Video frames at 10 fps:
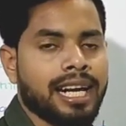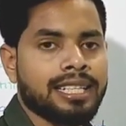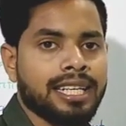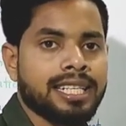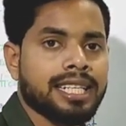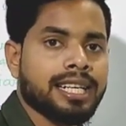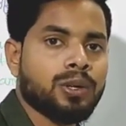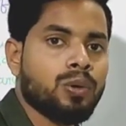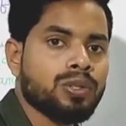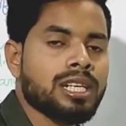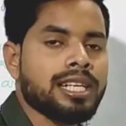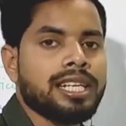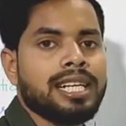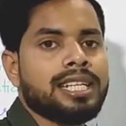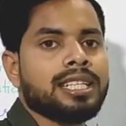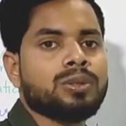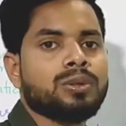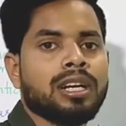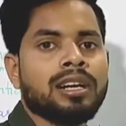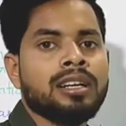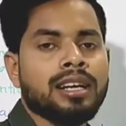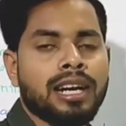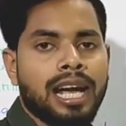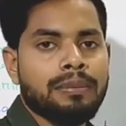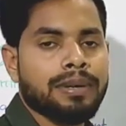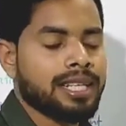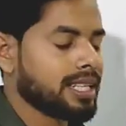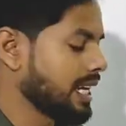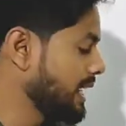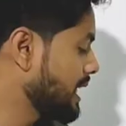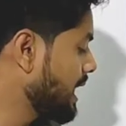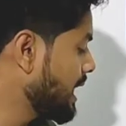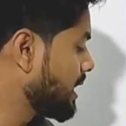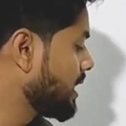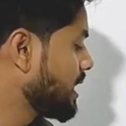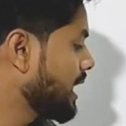Either it closely related to the climate and land,